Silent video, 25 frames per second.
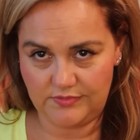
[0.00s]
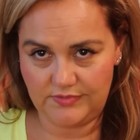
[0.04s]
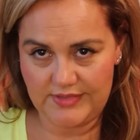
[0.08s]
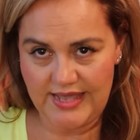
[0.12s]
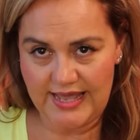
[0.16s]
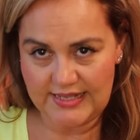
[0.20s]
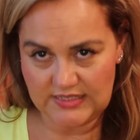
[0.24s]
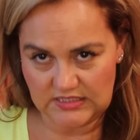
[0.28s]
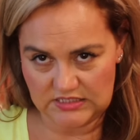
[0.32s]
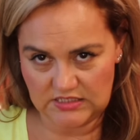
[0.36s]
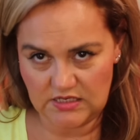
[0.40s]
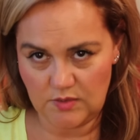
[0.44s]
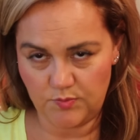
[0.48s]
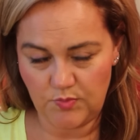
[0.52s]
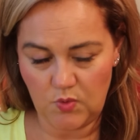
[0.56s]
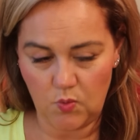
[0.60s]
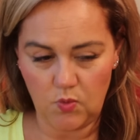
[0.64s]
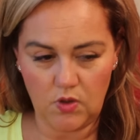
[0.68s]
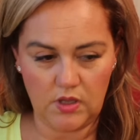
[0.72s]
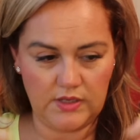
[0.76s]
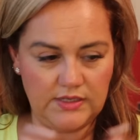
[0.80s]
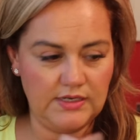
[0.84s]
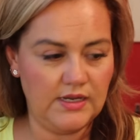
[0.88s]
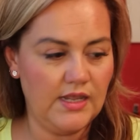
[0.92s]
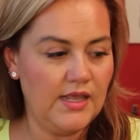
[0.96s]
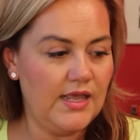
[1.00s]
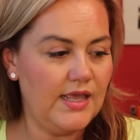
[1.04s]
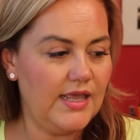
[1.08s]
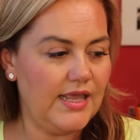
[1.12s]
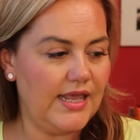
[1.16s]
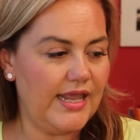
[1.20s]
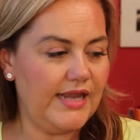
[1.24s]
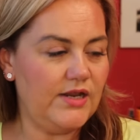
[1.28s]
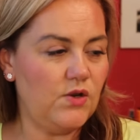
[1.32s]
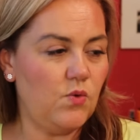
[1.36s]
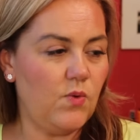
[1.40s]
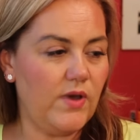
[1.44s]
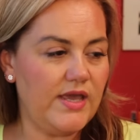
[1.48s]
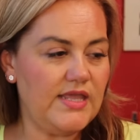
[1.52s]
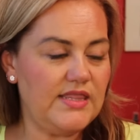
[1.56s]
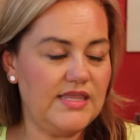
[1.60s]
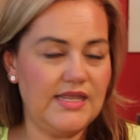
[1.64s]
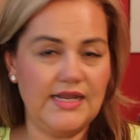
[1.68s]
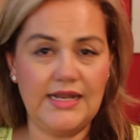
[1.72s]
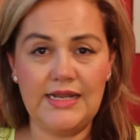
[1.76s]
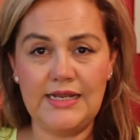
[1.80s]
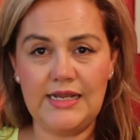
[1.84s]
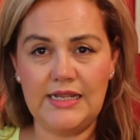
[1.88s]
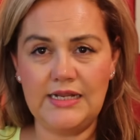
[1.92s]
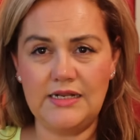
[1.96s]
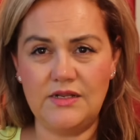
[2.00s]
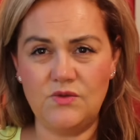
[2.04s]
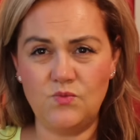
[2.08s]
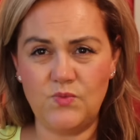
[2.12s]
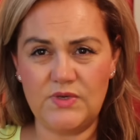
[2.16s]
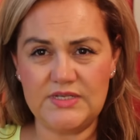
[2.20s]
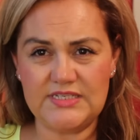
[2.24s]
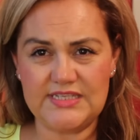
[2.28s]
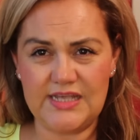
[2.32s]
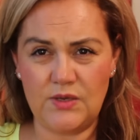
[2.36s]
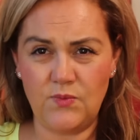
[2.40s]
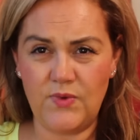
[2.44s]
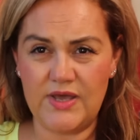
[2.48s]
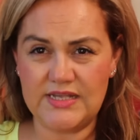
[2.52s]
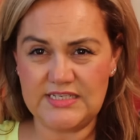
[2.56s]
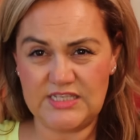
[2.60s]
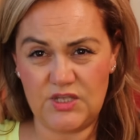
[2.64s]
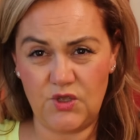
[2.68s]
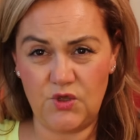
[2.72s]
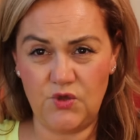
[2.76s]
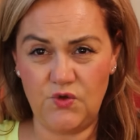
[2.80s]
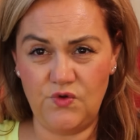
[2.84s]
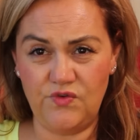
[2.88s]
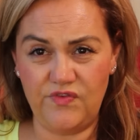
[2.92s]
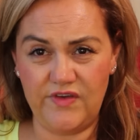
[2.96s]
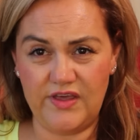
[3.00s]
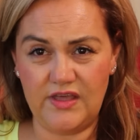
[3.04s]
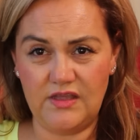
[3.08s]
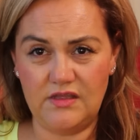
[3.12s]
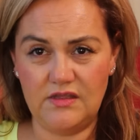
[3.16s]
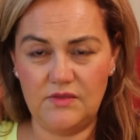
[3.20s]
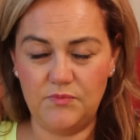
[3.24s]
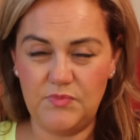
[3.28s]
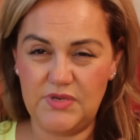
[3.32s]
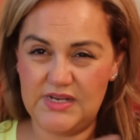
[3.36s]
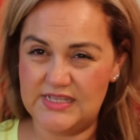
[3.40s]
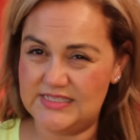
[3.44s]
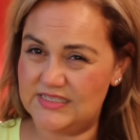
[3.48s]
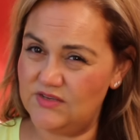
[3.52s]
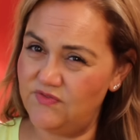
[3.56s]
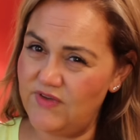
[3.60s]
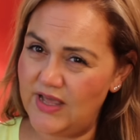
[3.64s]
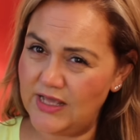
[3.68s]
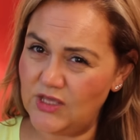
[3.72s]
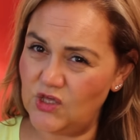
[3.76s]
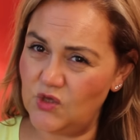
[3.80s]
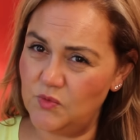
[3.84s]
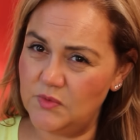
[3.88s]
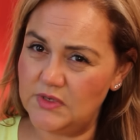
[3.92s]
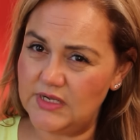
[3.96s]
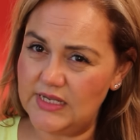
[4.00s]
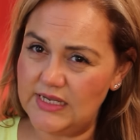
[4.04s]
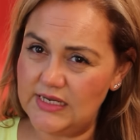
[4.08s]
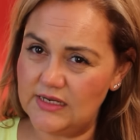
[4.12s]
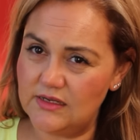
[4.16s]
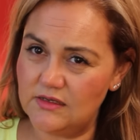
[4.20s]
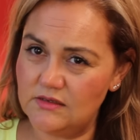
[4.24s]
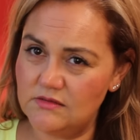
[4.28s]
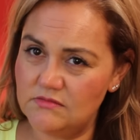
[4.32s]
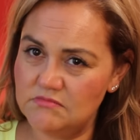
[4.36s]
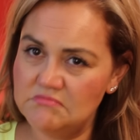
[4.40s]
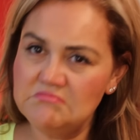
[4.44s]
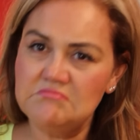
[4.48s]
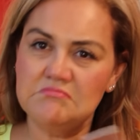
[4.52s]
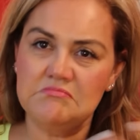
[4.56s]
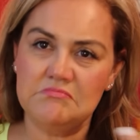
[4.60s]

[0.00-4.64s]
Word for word: That's number one. In a way that in England we say, where's the Hoover, but it's a vacuum cleaner.